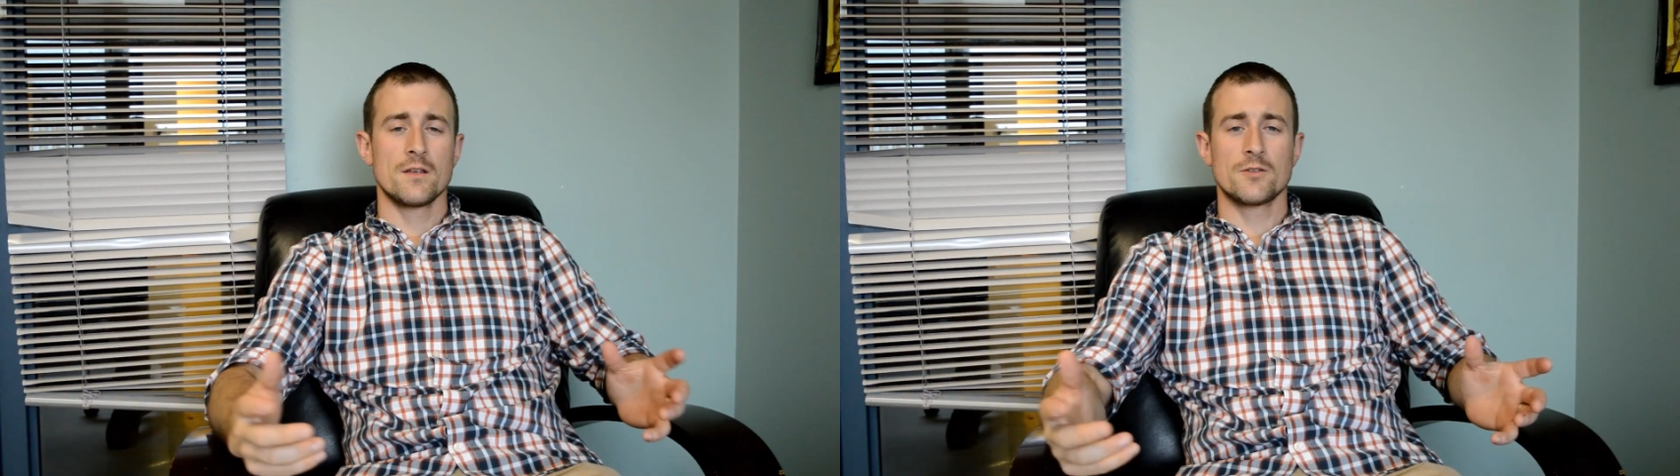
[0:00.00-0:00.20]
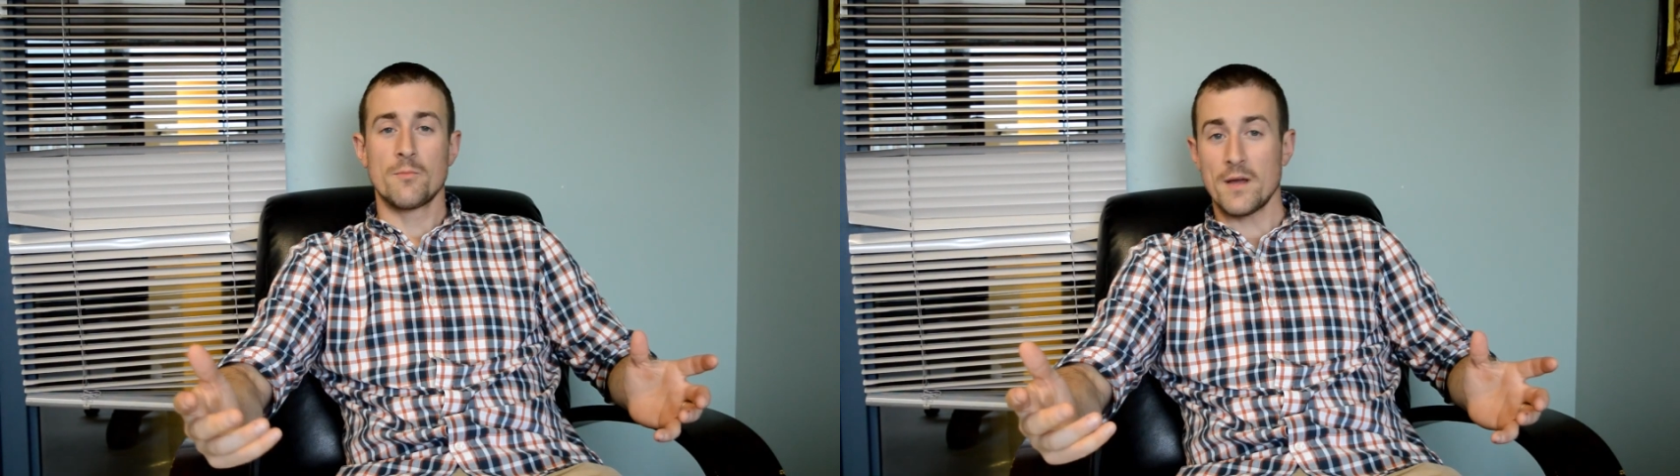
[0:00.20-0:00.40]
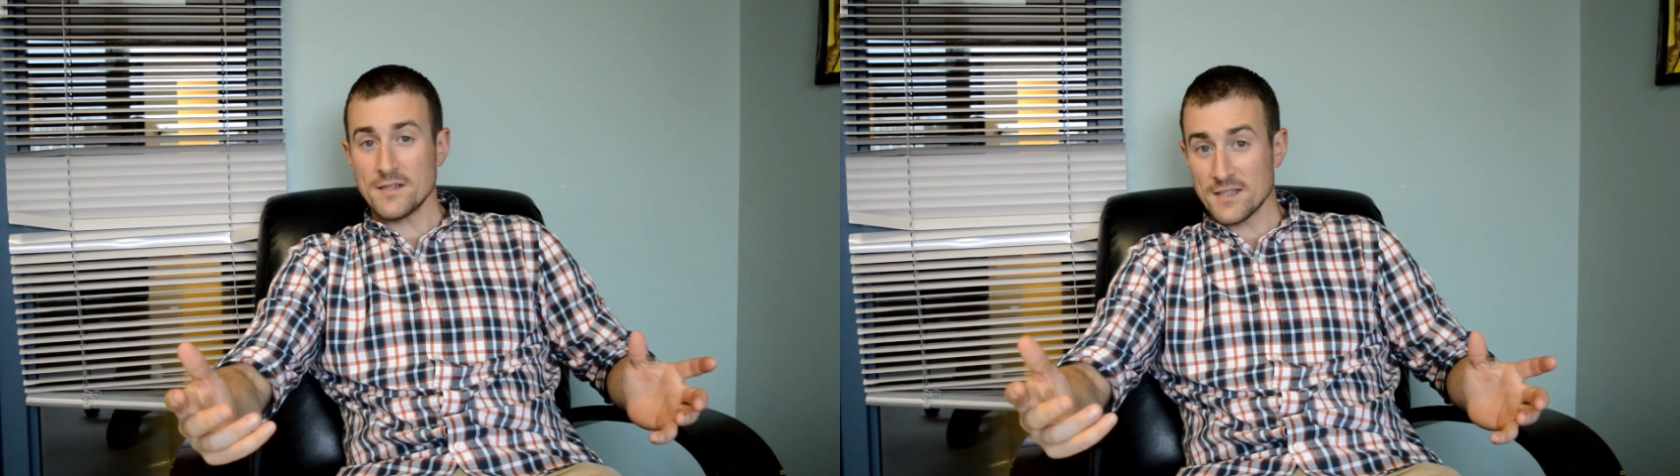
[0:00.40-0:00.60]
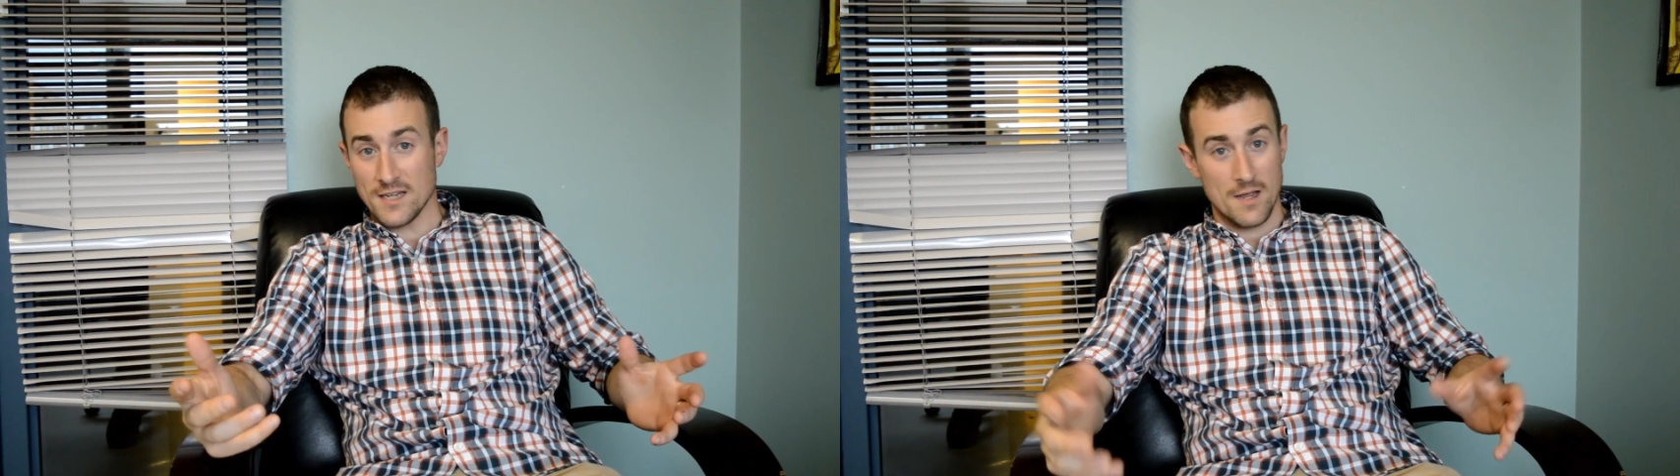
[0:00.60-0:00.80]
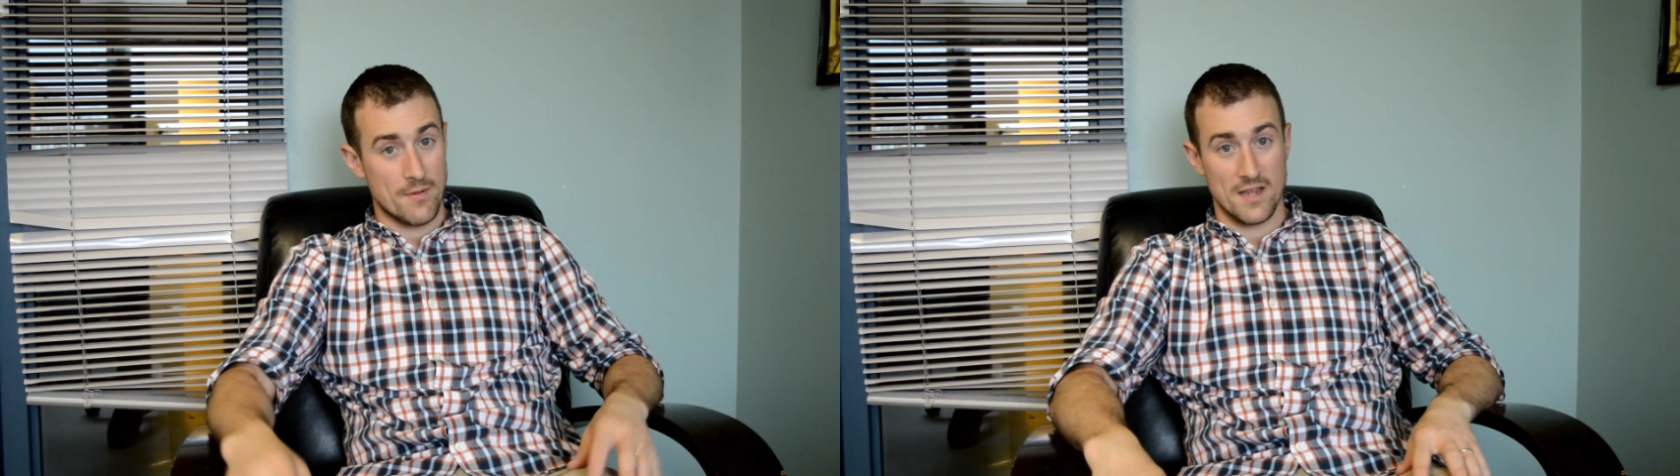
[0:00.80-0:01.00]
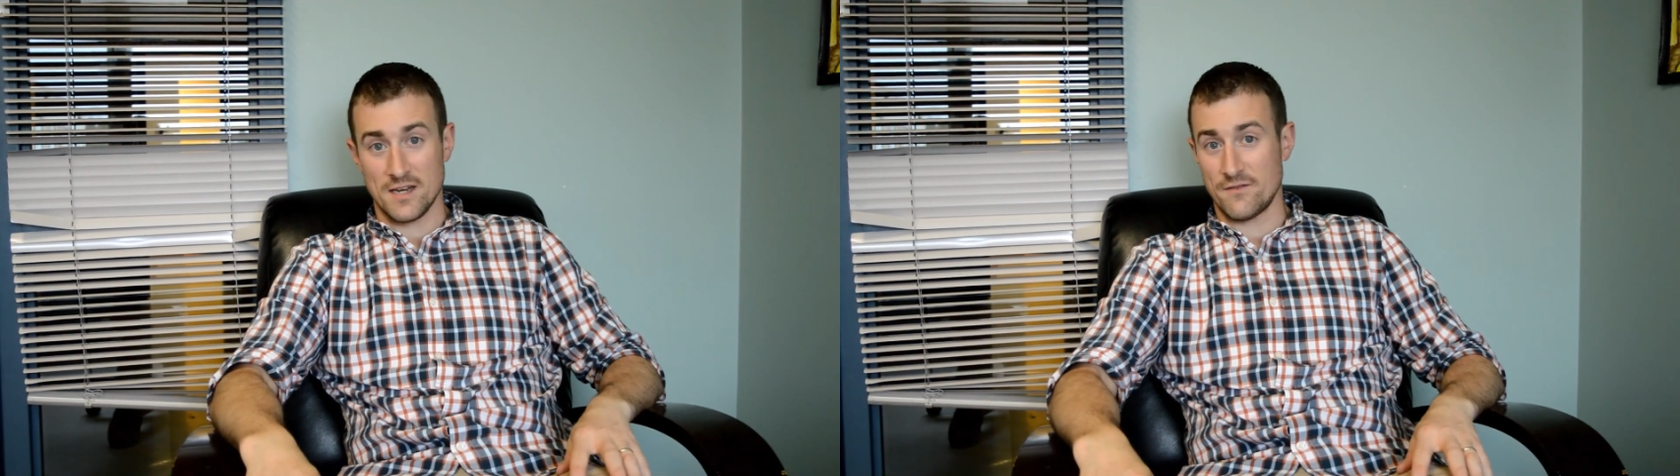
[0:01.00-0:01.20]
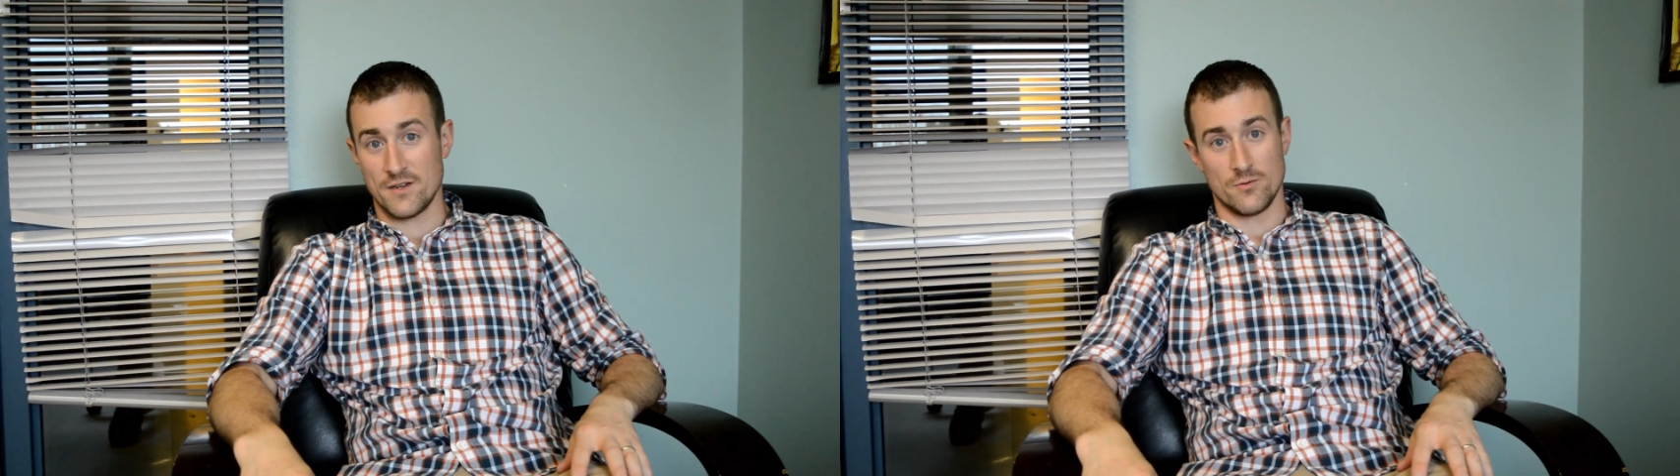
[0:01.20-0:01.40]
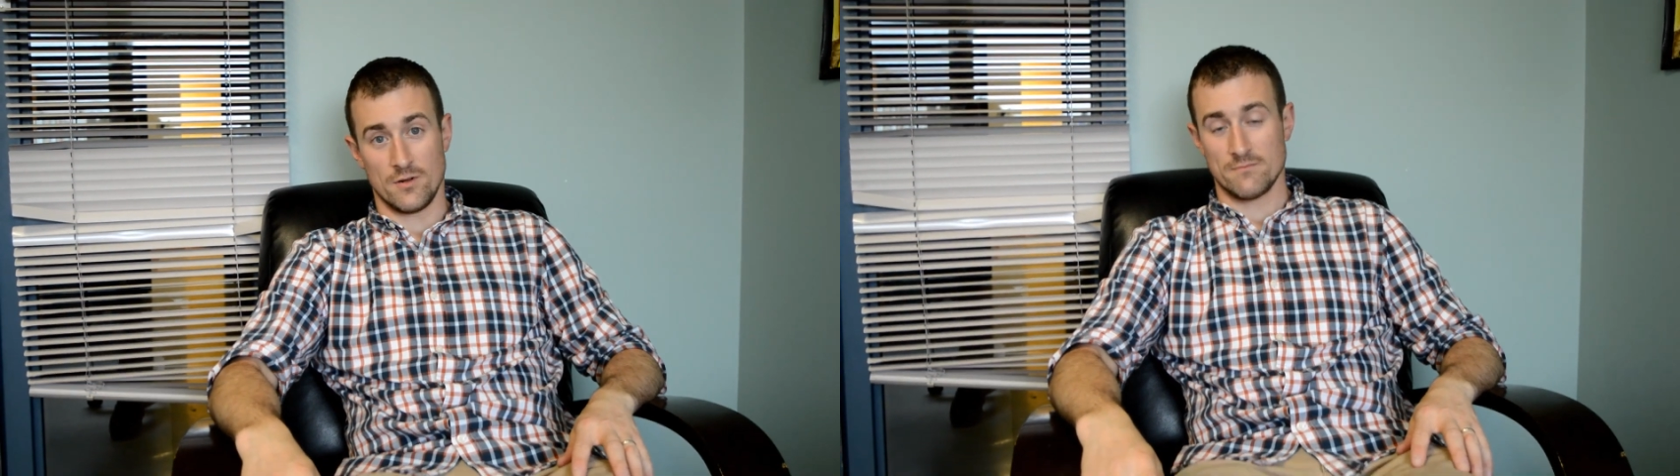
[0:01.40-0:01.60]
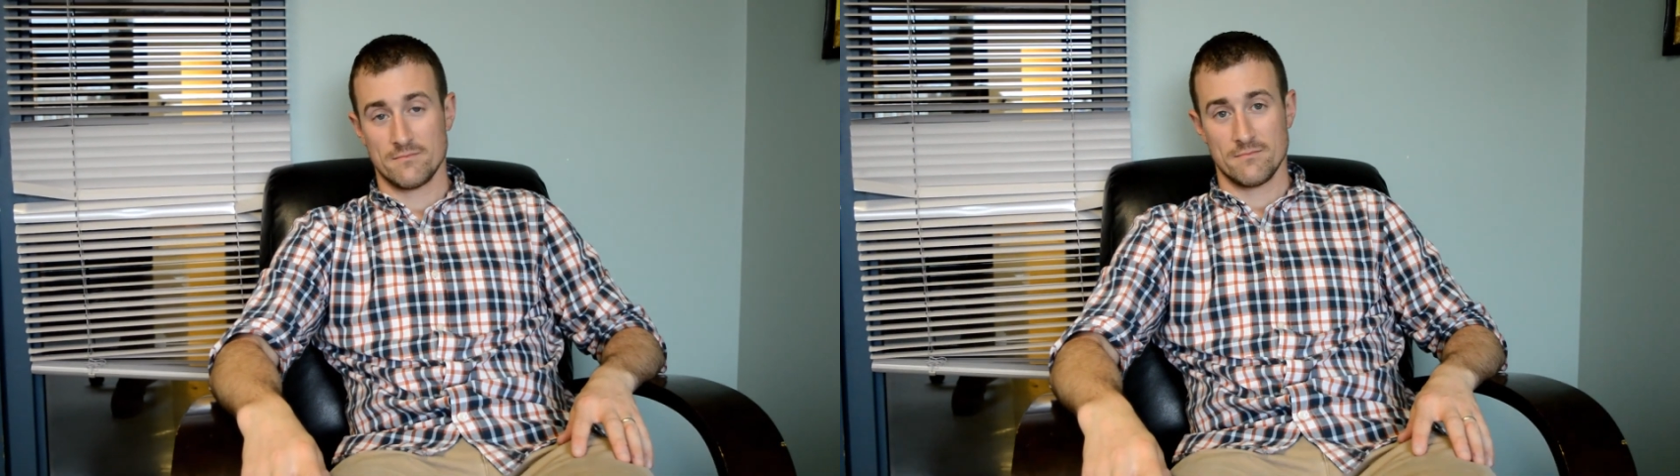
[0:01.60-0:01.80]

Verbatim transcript: So Ben's a type A individual.